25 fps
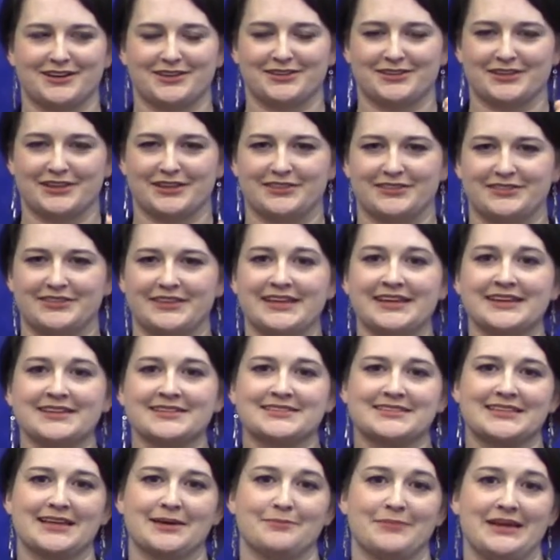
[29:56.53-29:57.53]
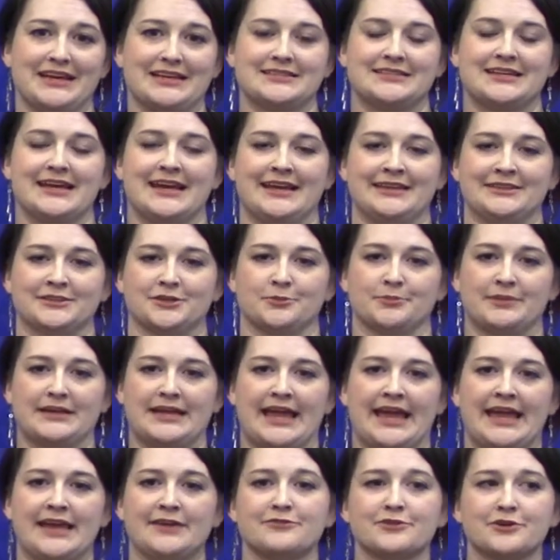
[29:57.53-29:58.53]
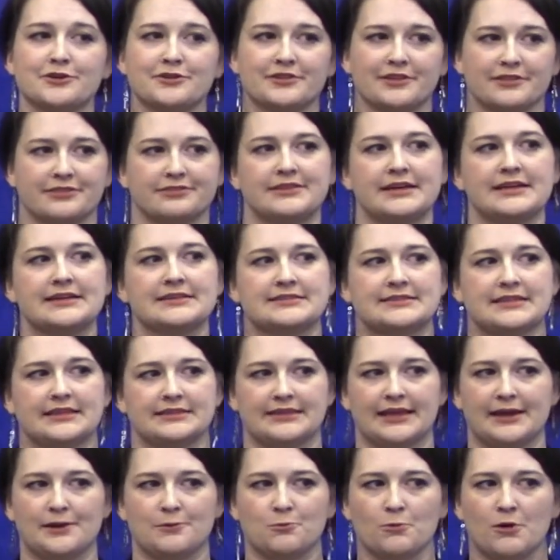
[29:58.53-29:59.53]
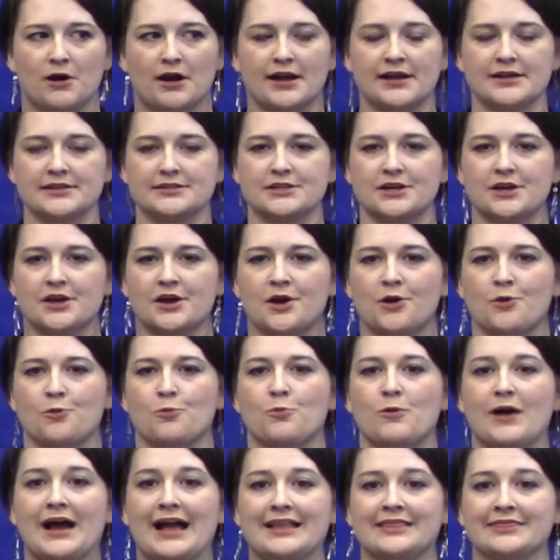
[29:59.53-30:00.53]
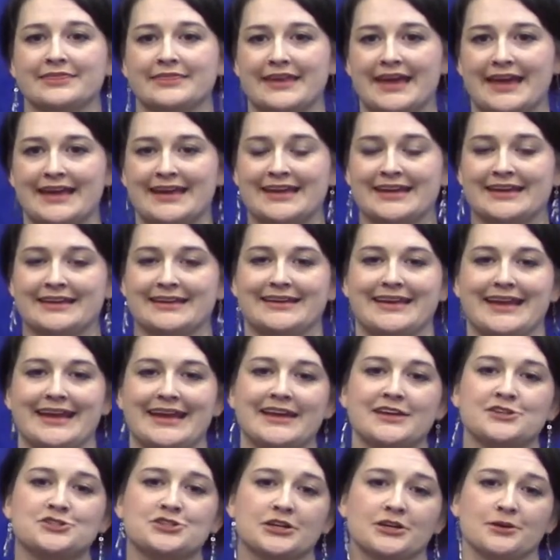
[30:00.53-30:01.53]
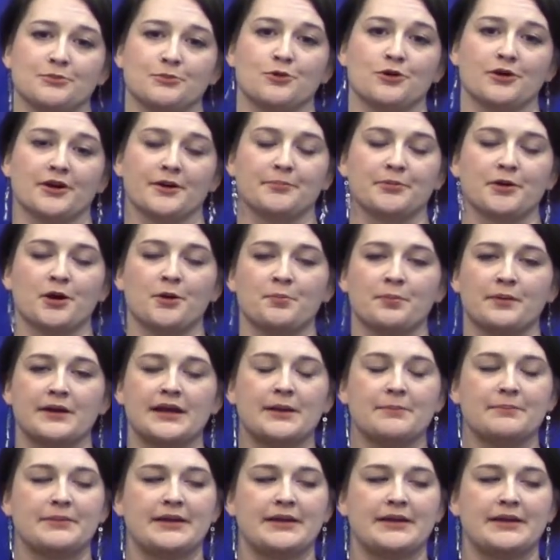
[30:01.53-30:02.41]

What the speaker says: the things that maintain their behavior, the things that they want when they engage in a more appropriate